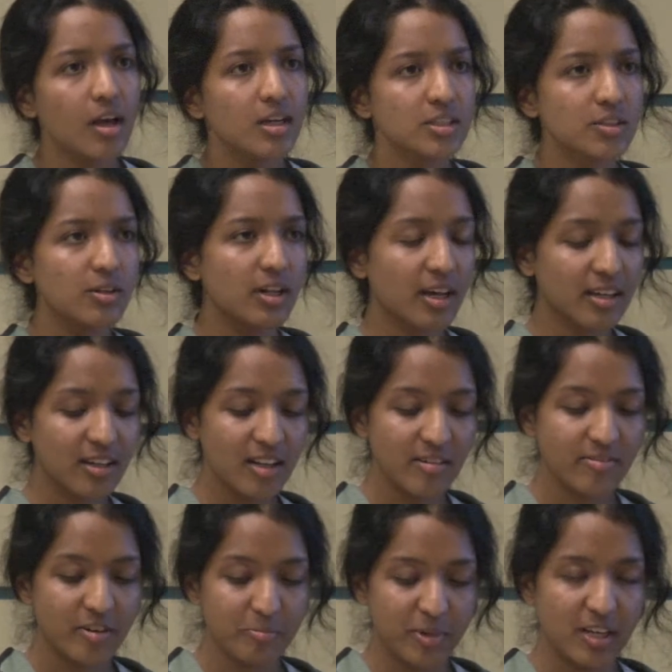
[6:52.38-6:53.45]
So luckily
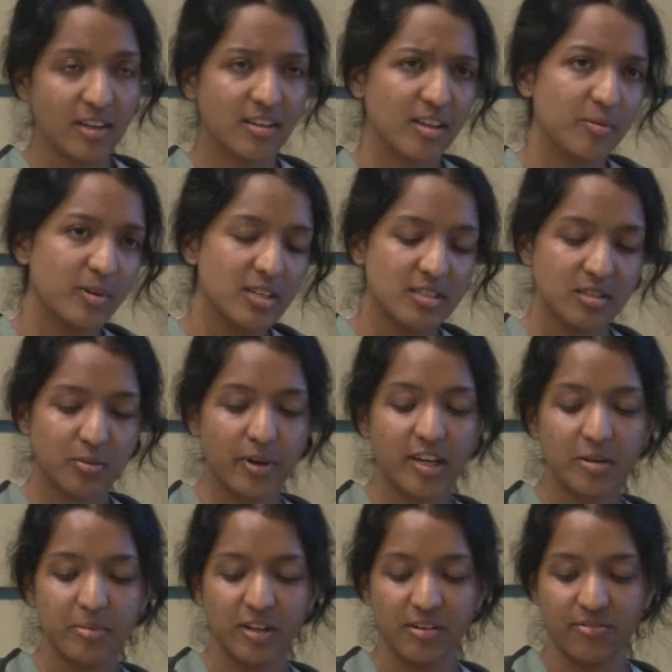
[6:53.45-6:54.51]
for me, there was quite
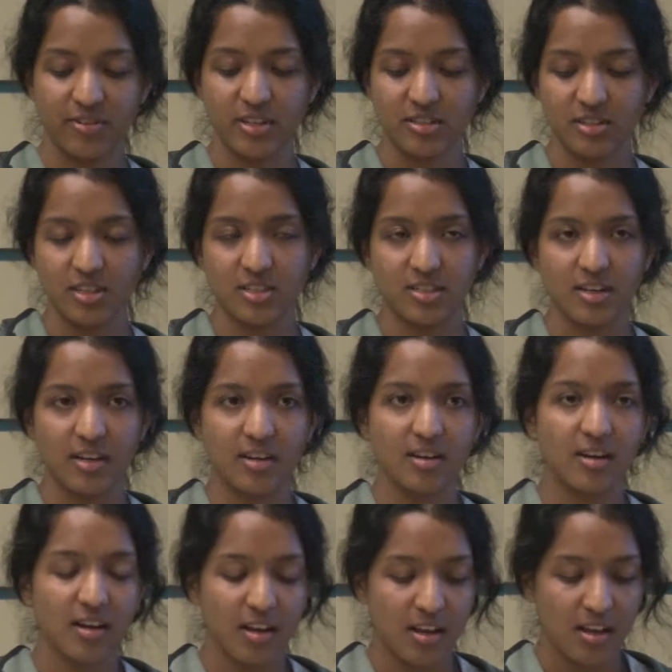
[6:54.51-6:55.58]
a bit of research
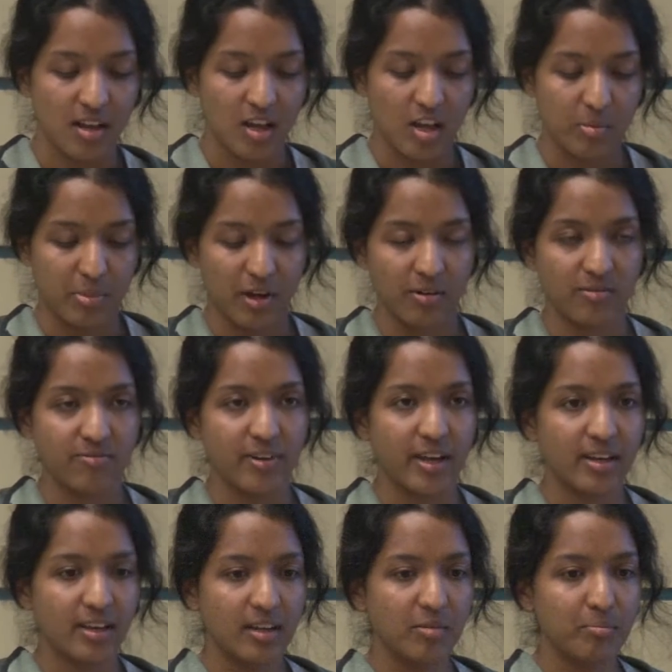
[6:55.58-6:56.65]
done about
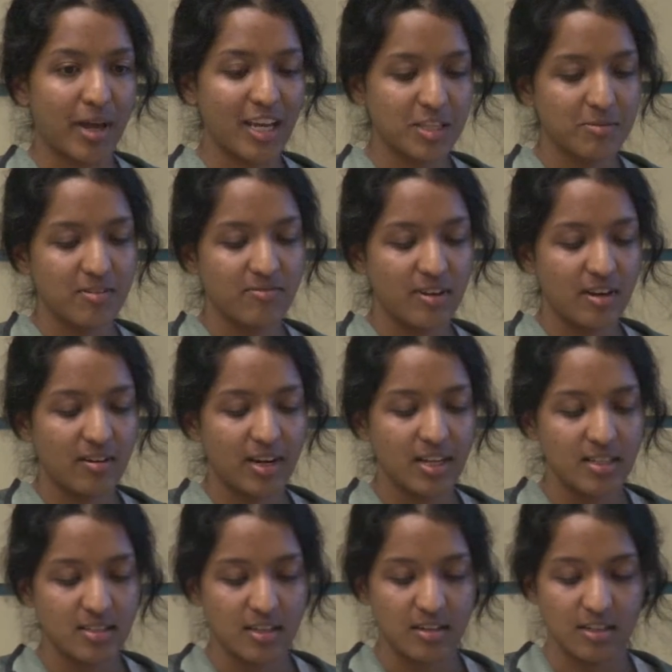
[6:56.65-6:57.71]
finding max min fair
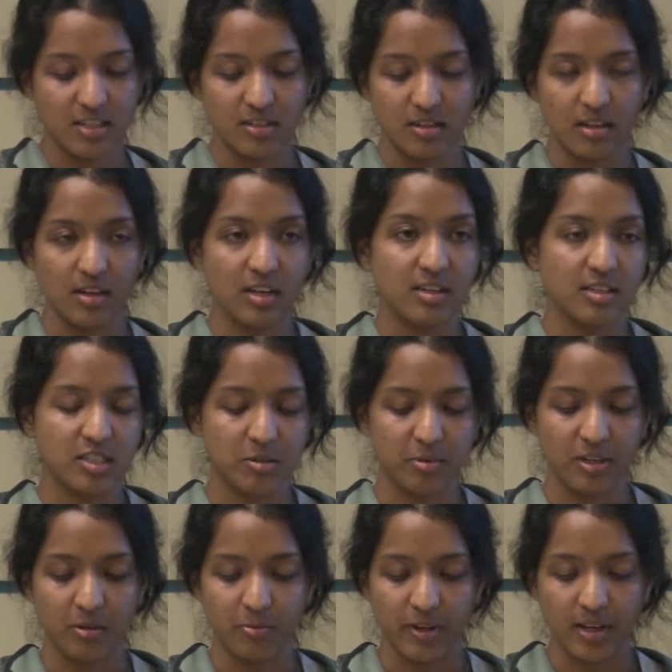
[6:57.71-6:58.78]
rates in, in a
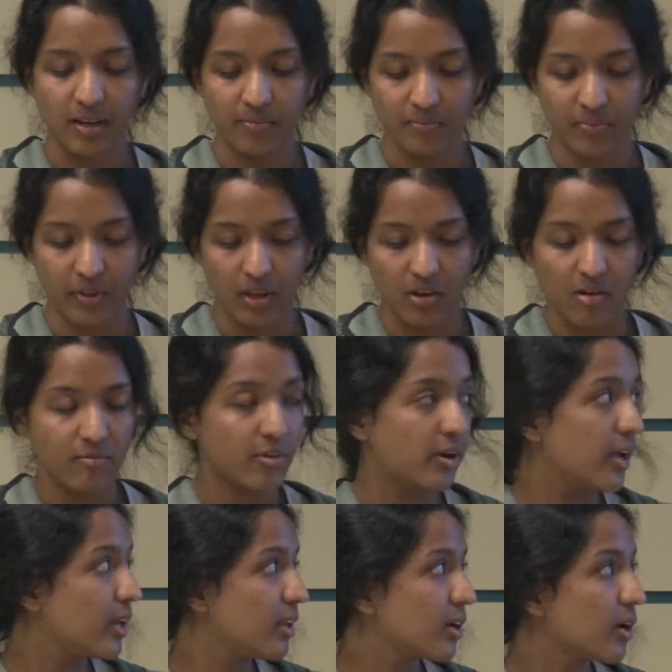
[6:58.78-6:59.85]
distributed way for
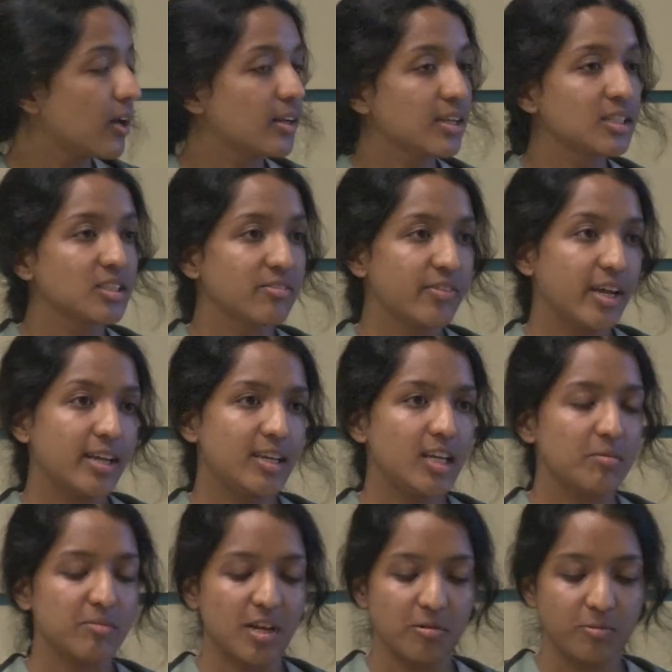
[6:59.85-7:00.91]
in the context of
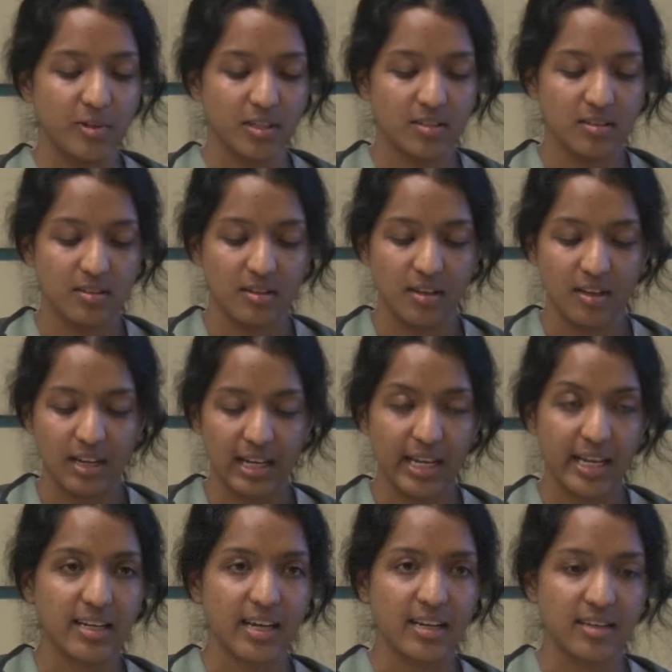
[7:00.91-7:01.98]
ATM networks in the
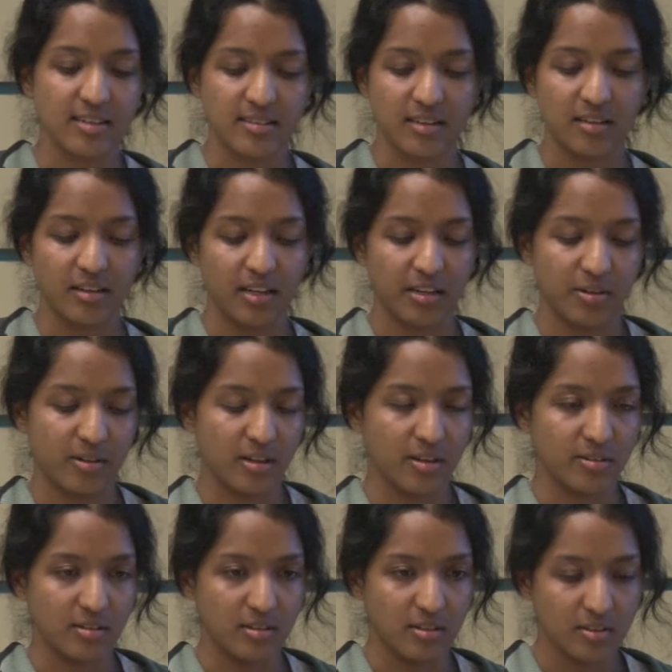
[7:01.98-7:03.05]
90s and early
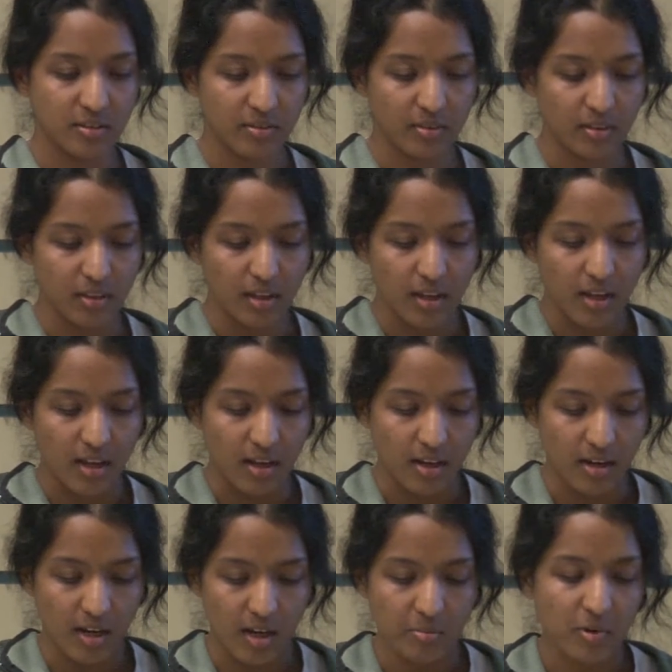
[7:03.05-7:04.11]
2000s.
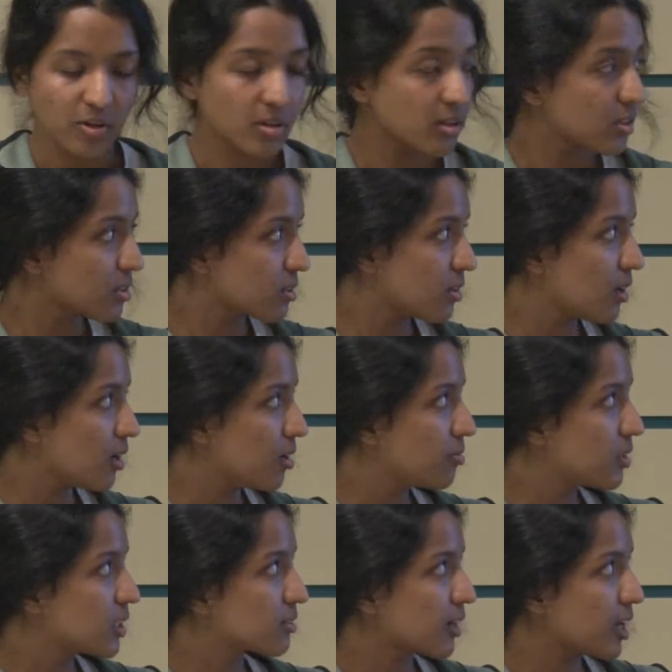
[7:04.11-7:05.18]
And I'm going to
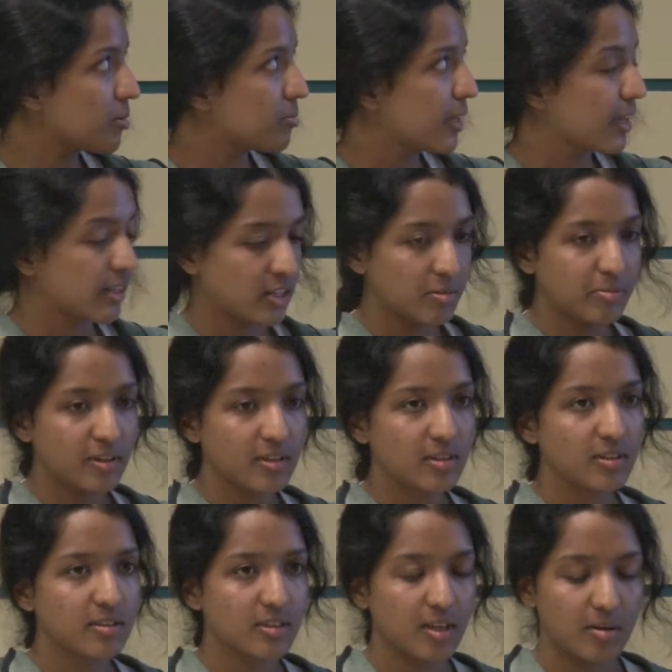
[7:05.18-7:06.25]
um, describe like a
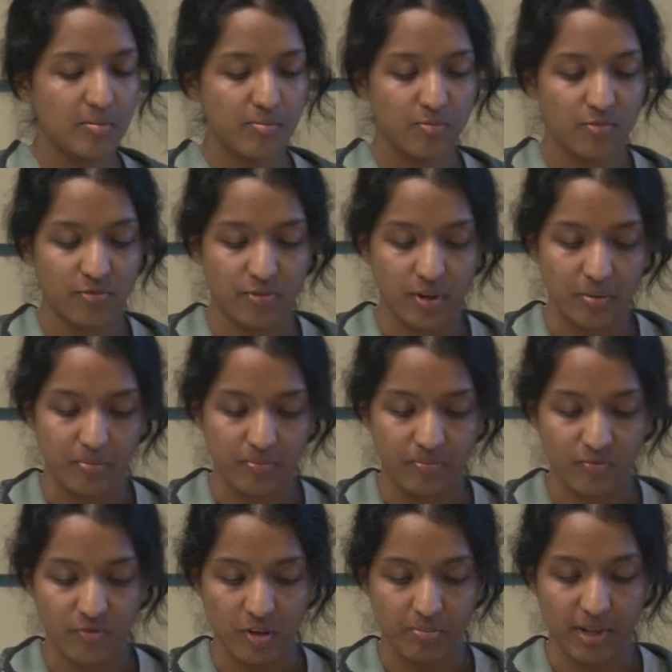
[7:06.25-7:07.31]
typical scheme from,
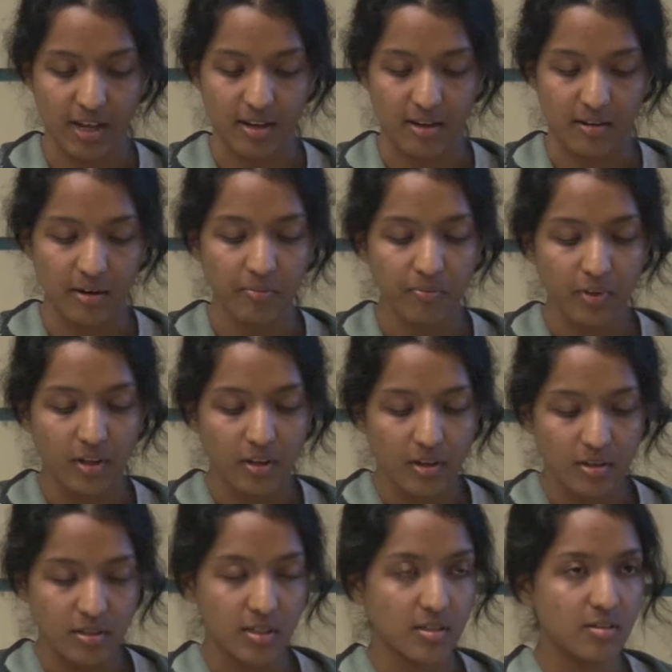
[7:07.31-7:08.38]
from that era
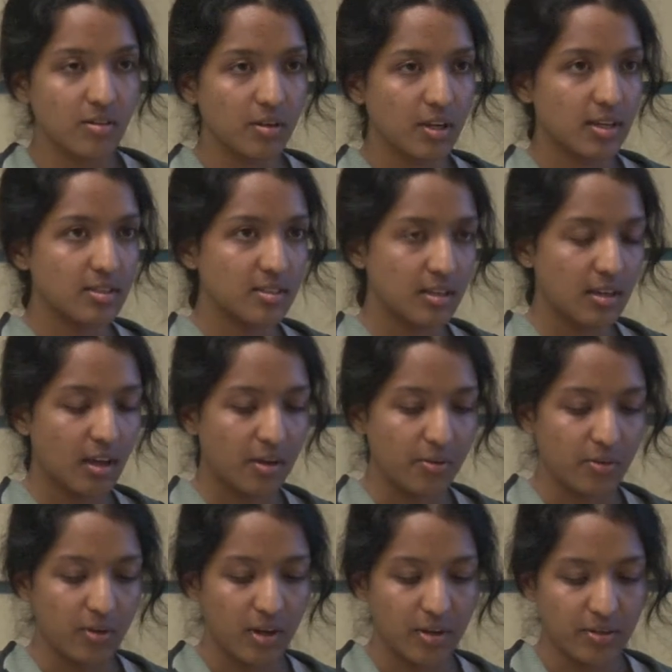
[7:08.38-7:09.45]
just so you can see
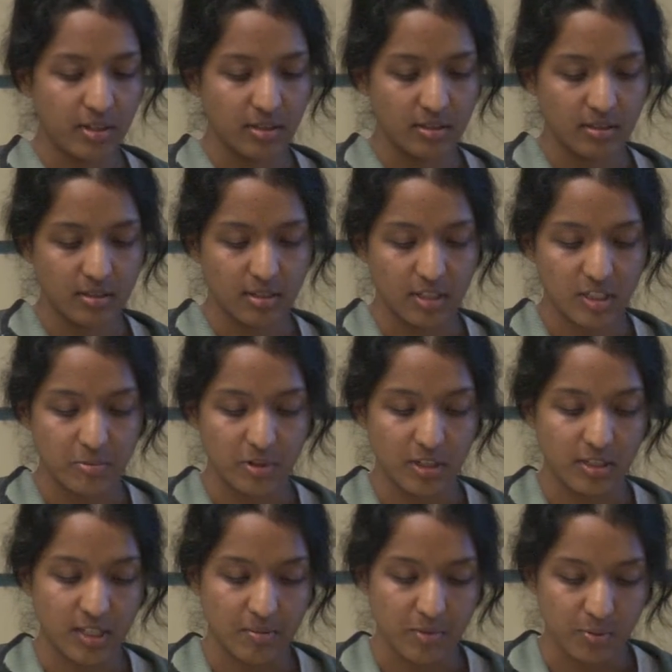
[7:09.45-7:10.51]
how, how these
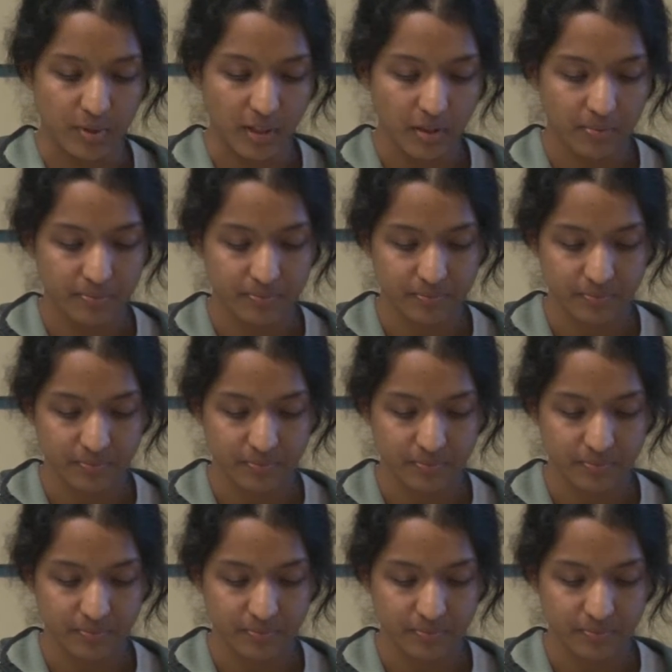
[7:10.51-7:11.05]
distributed schemes work.